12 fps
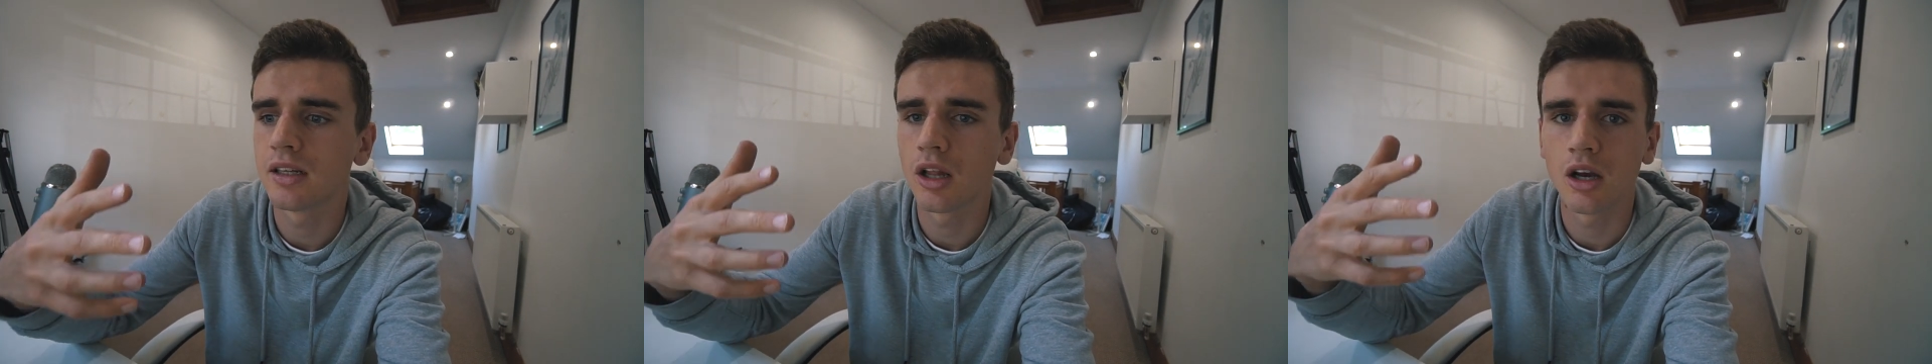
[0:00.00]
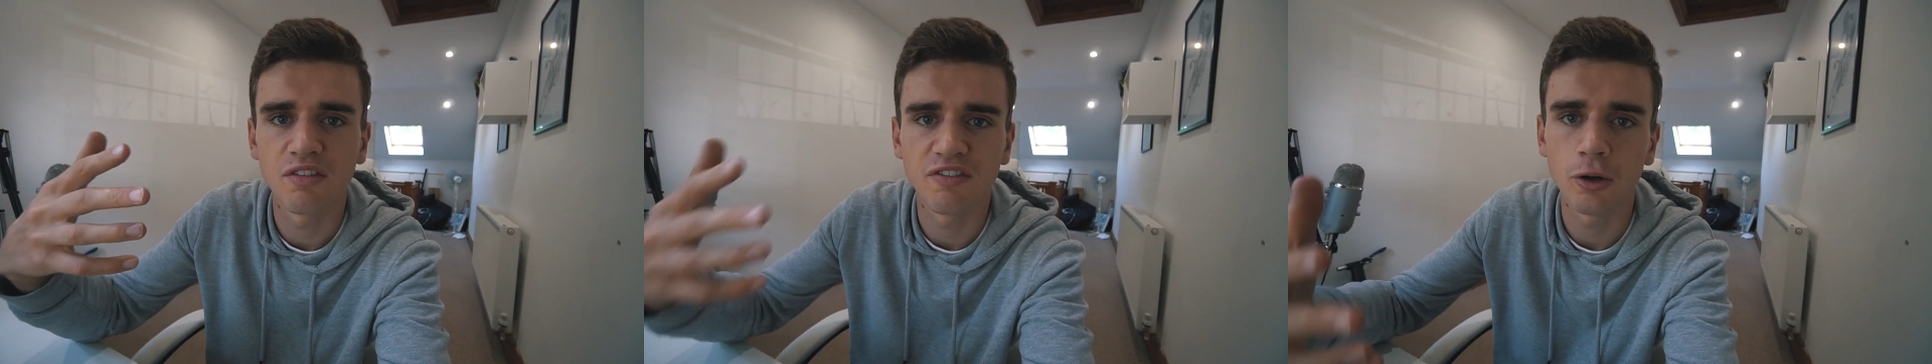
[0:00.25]
a
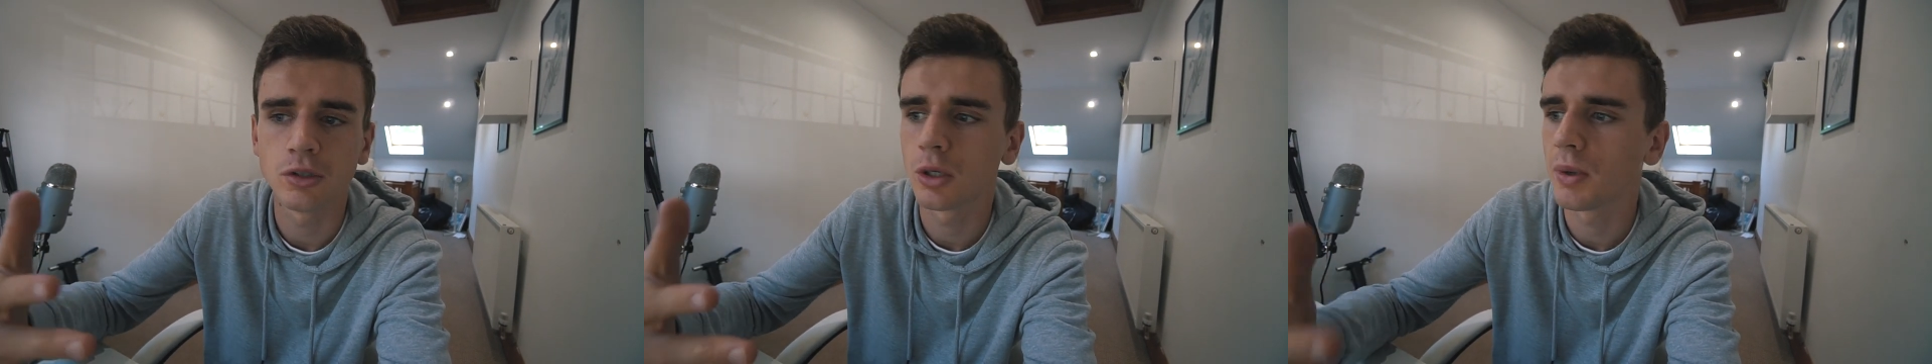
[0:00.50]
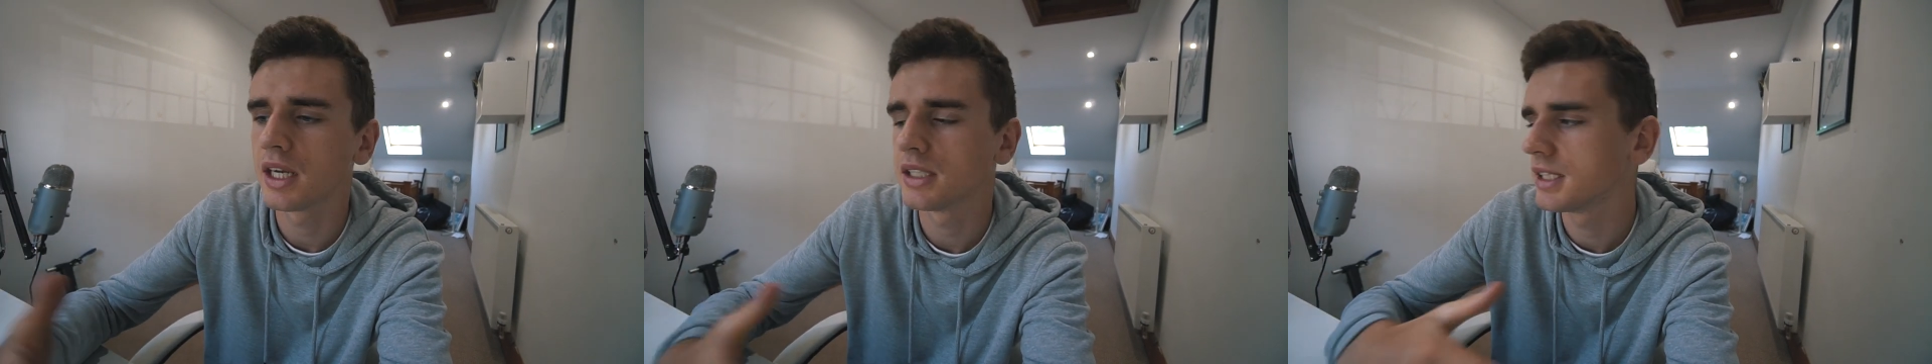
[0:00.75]
lot of
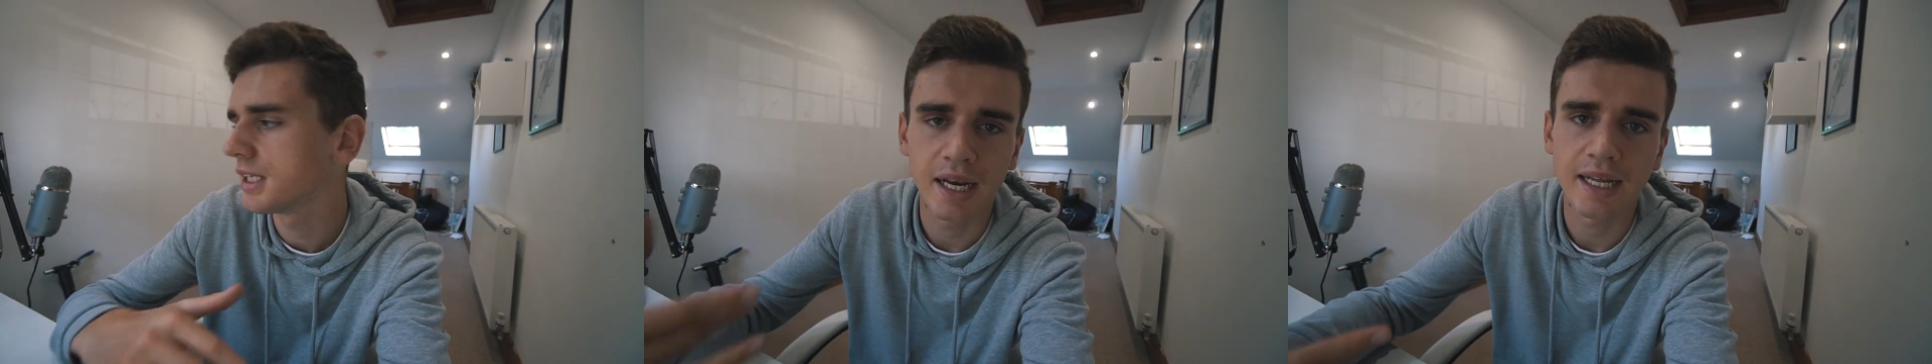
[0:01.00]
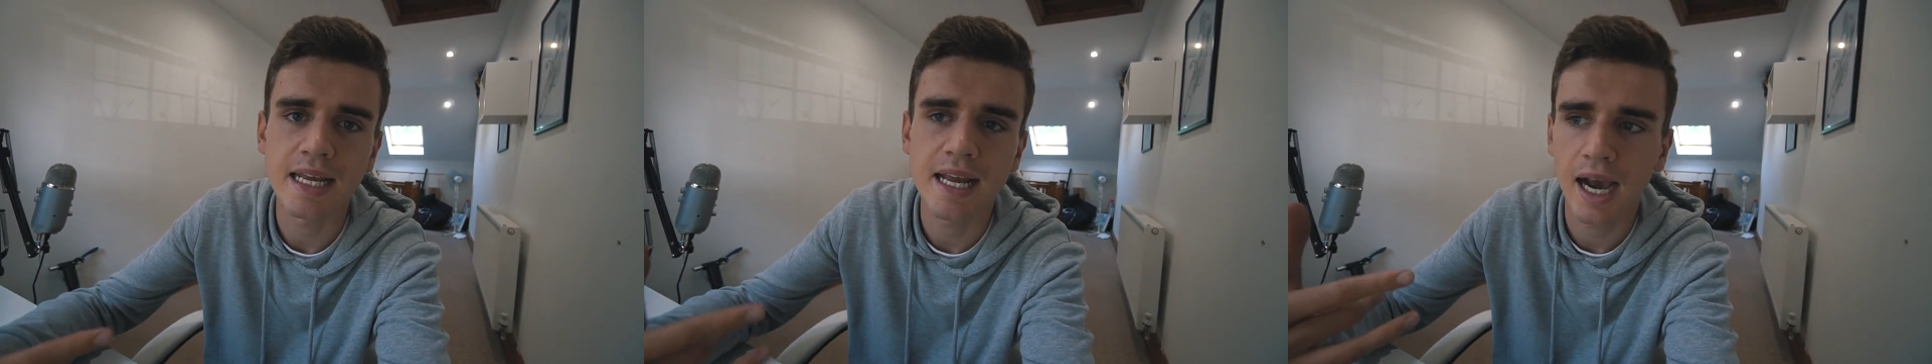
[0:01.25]
photo editing, and
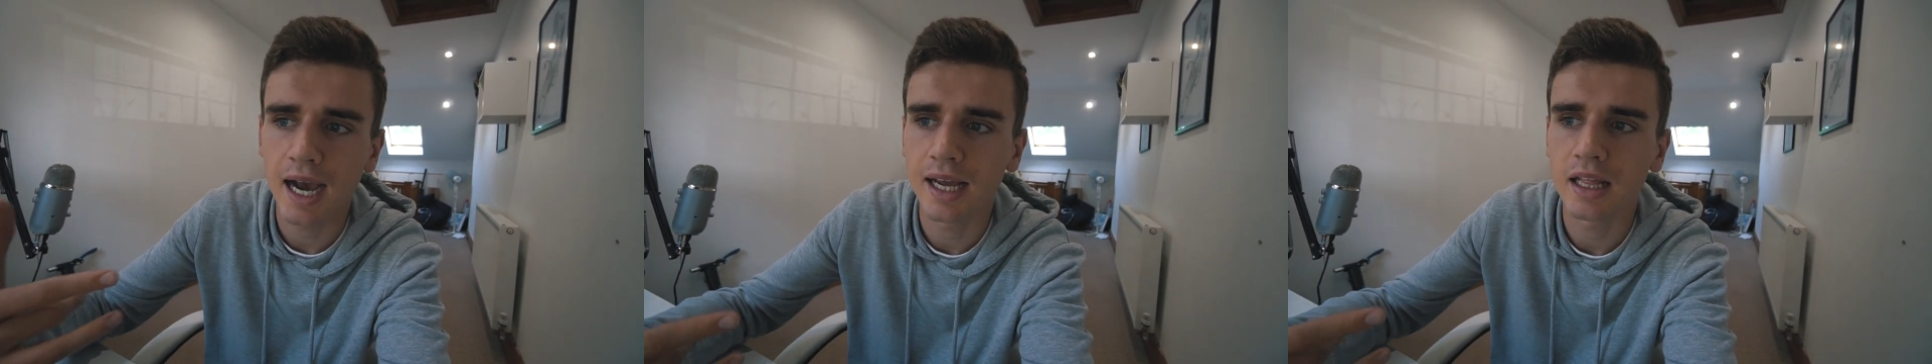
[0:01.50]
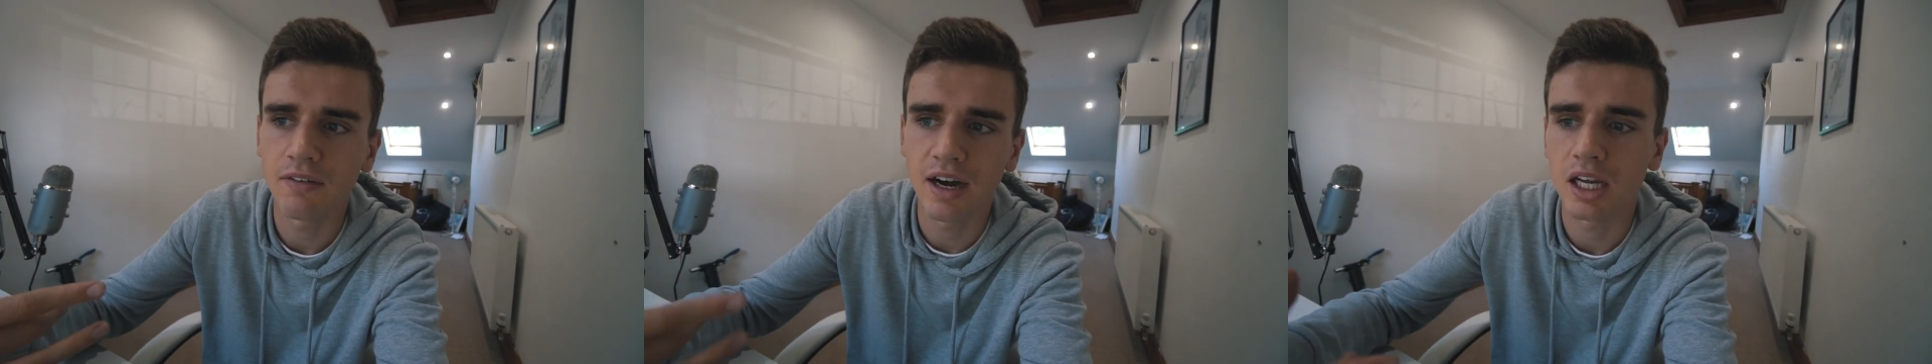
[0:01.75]
he
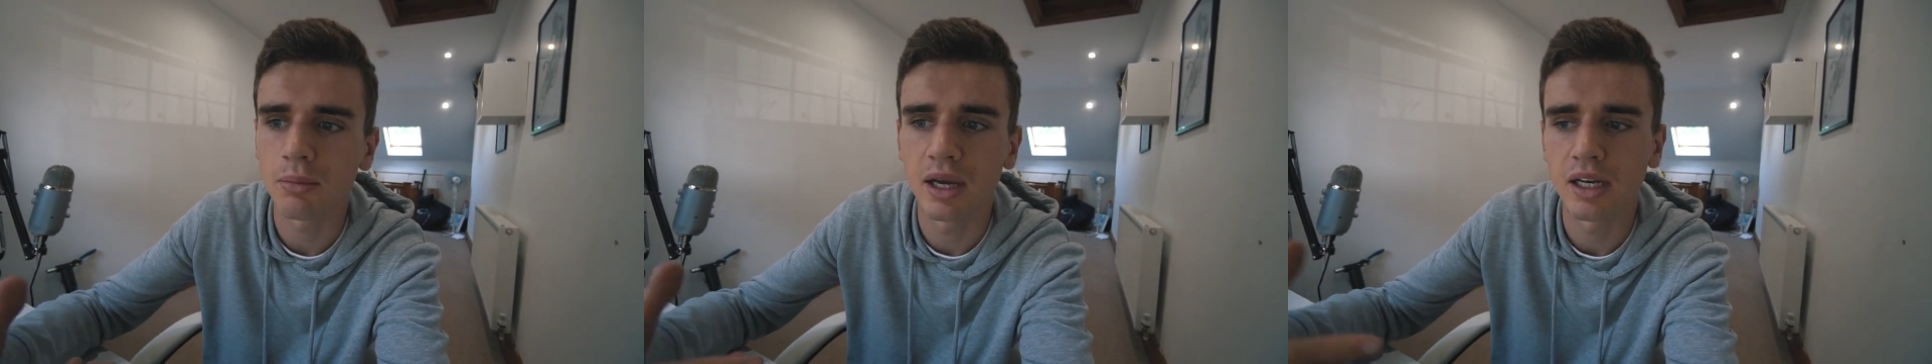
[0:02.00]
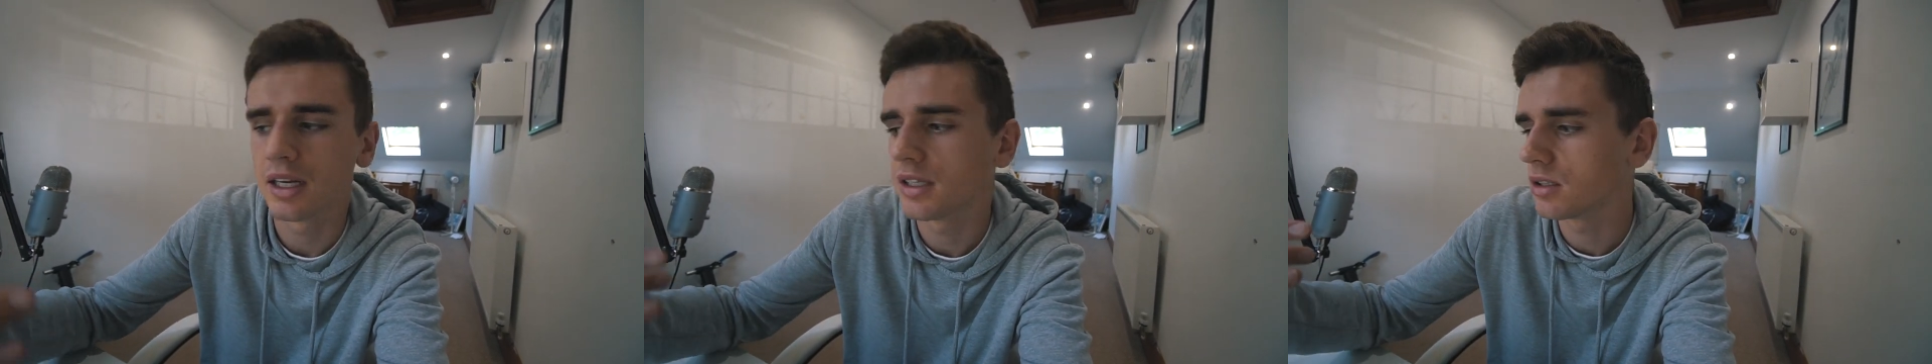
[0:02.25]
highly
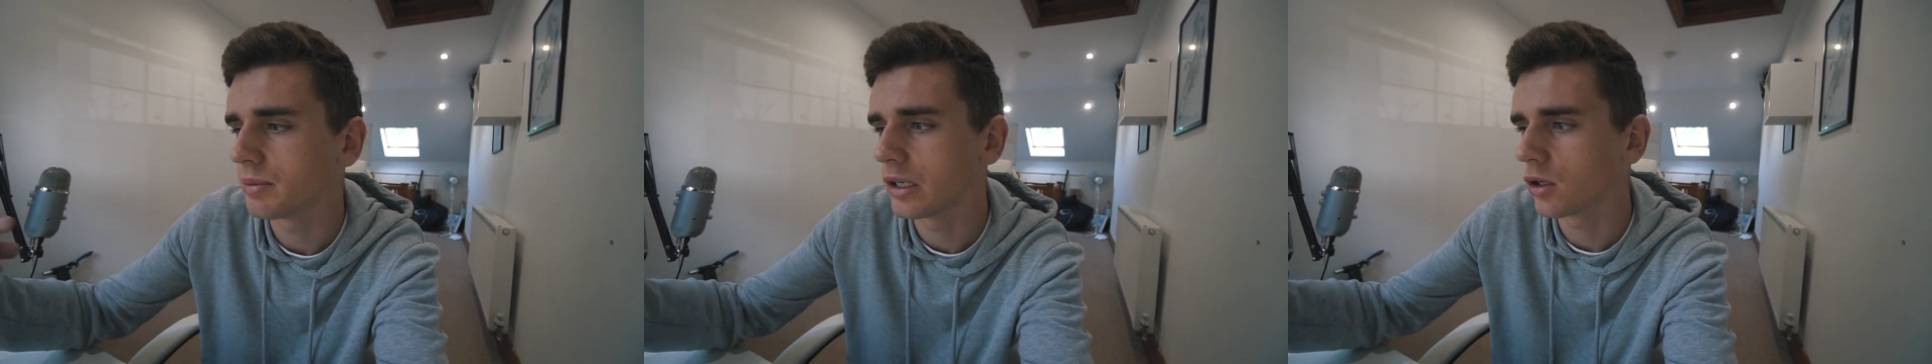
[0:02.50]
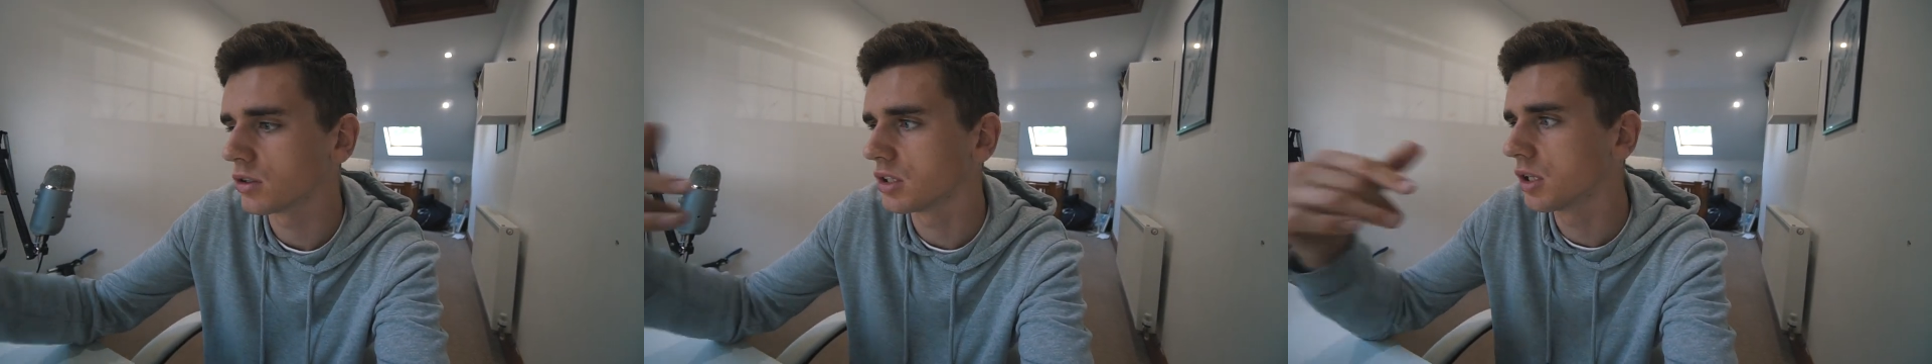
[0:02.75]
recommended it to me
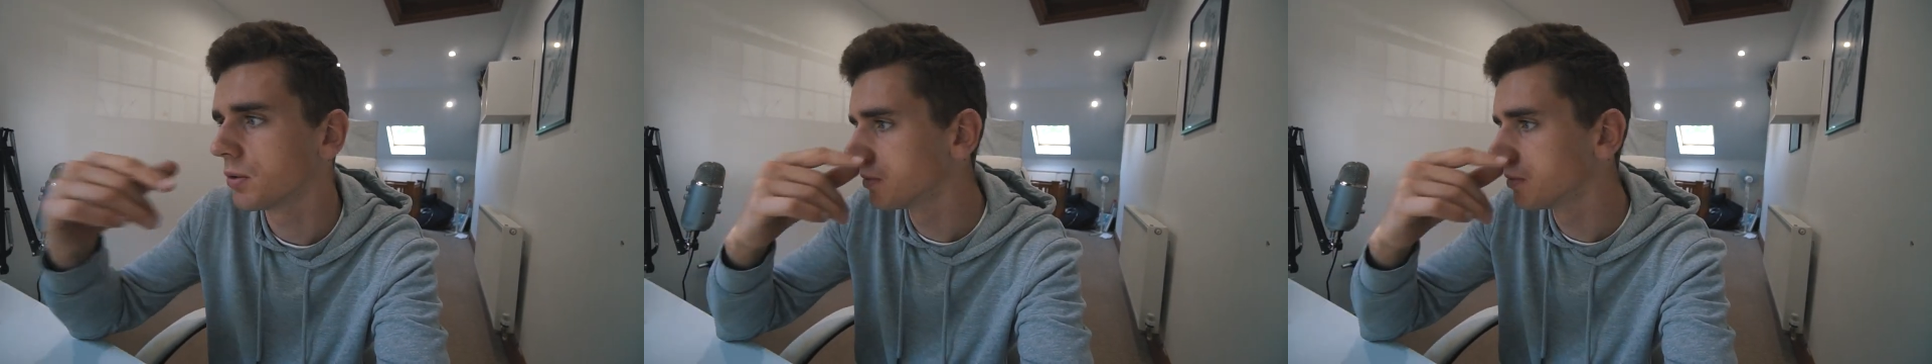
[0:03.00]
also.